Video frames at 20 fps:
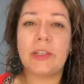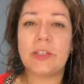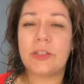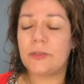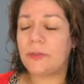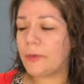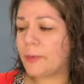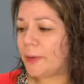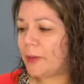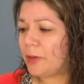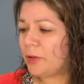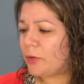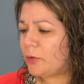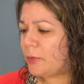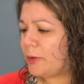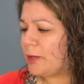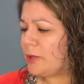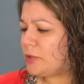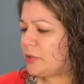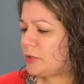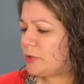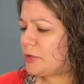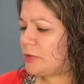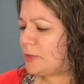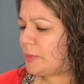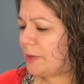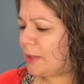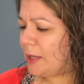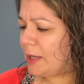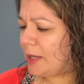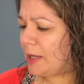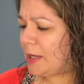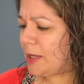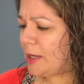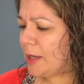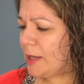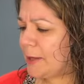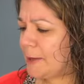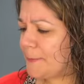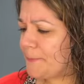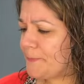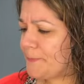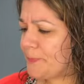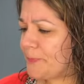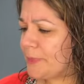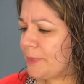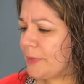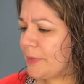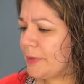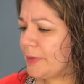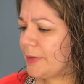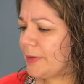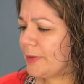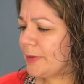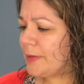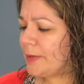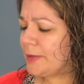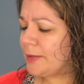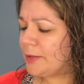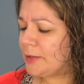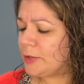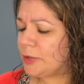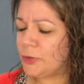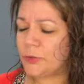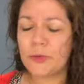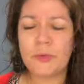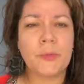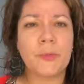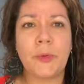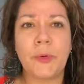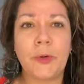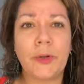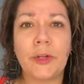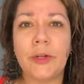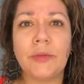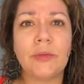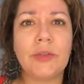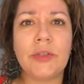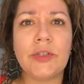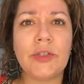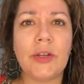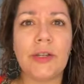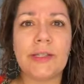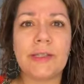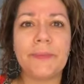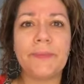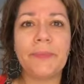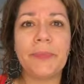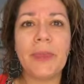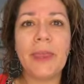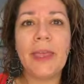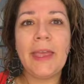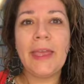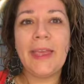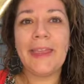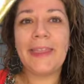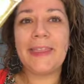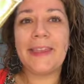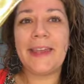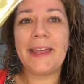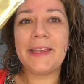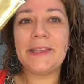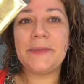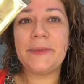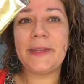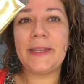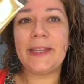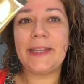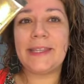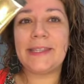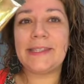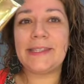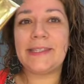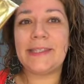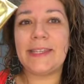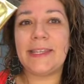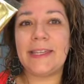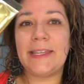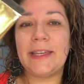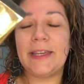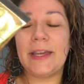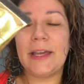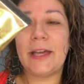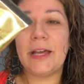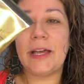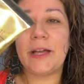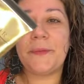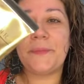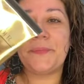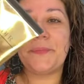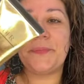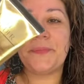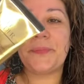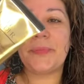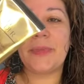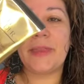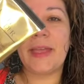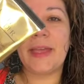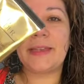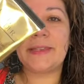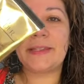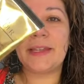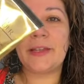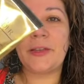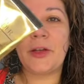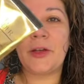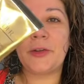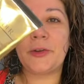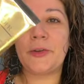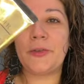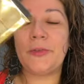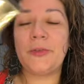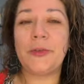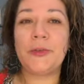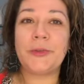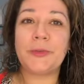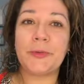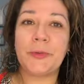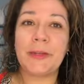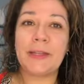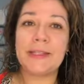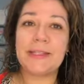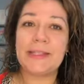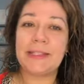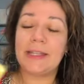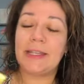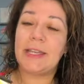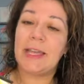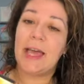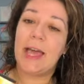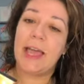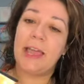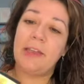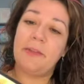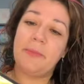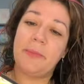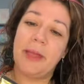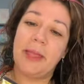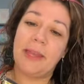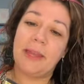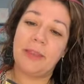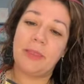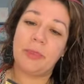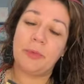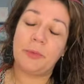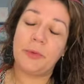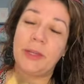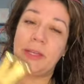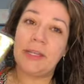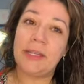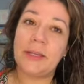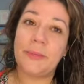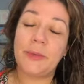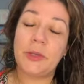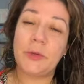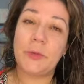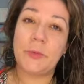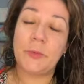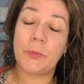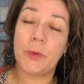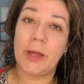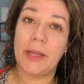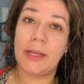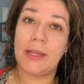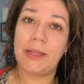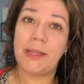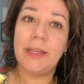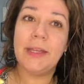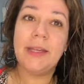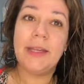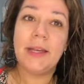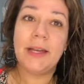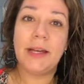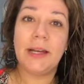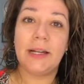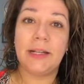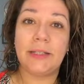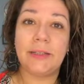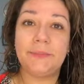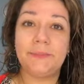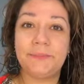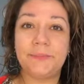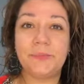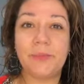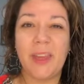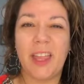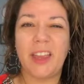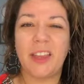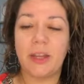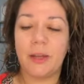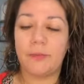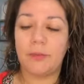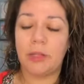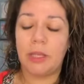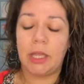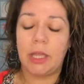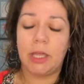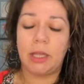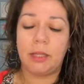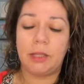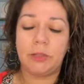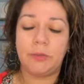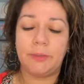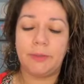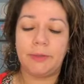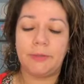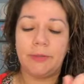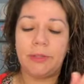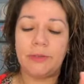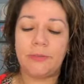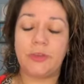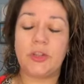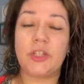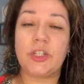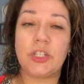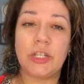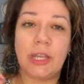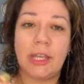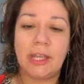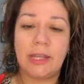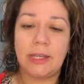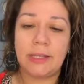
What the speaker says: She's from Illinois. She used to be a news reporter. She's awesome. The next one is the Estee Lauder Futurist. I have mine in 3W1. I could definitely get a little bit of a different shade.